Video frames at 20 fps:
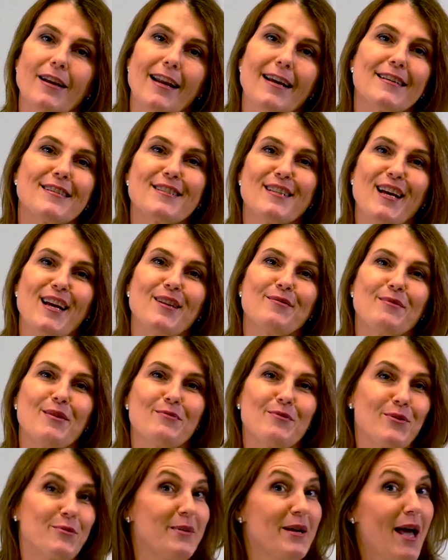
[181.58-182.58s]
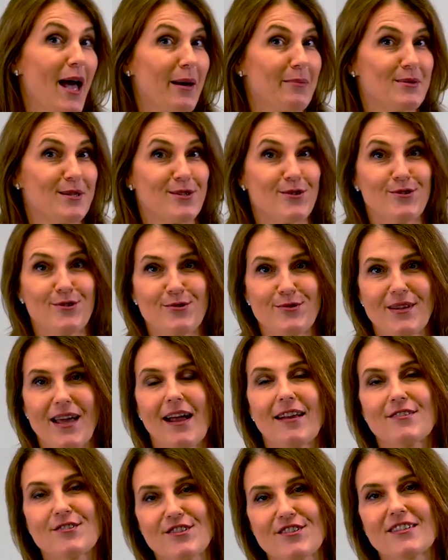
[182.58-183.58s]
real estate, we would be happy to do
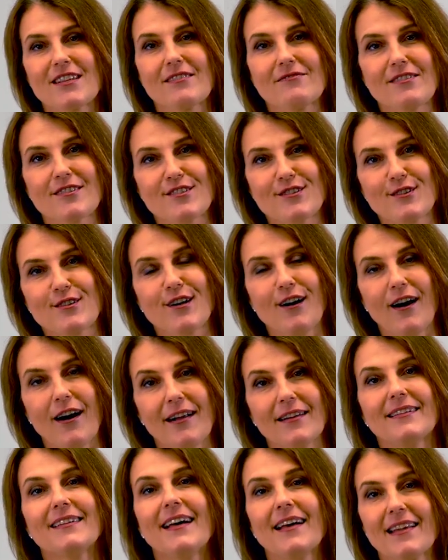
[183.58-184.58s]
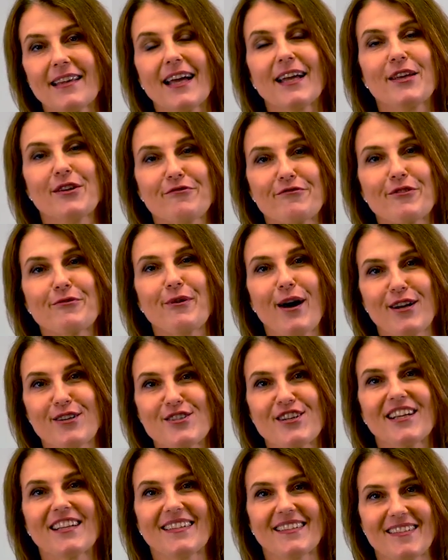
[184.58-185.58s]
that. Just give us a call. Thank you for
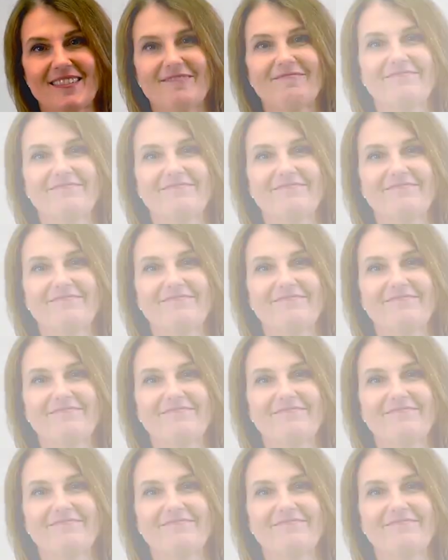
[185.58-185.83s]
watching.